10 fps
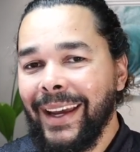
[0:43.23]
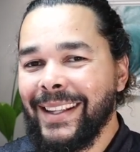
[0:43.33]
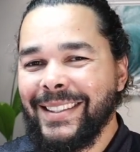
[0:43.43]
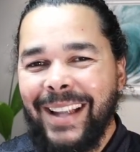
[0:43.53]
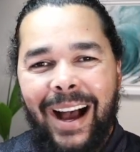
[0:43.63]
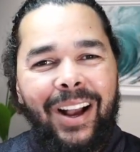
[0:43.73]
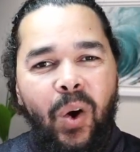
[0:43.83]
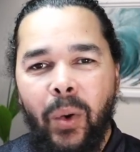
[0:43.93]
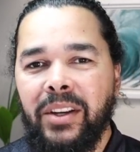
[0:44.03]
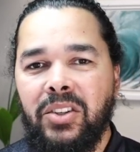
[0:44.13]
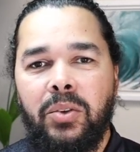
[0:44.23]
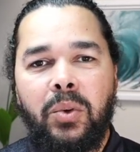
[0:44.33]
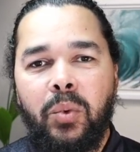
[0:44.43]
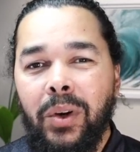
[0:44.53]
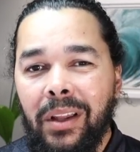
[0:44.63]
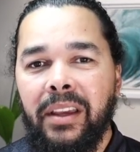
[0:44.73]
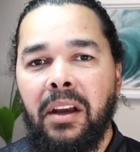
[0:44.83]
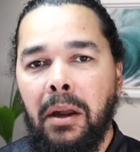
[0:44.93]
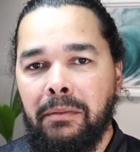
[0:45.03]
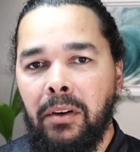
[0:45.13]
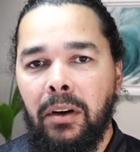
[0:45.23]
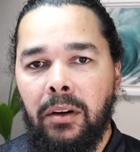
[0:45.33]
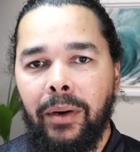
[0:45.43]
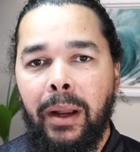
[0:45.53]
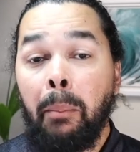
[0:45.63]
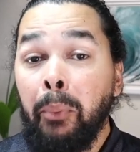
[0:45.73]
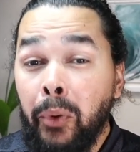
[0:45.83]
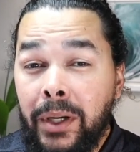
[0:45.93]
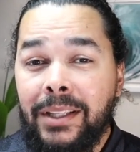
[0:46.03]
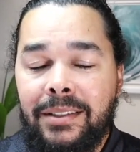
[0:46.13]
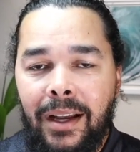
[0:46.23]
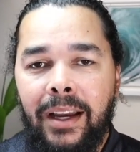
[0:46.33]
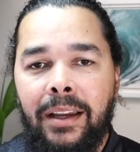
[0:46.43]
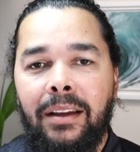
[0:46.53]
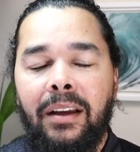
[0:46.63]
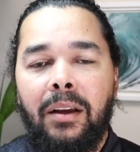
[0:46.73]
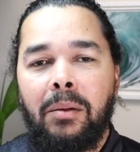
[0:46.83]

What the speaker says: it's not going to really convert, right? A pretty site,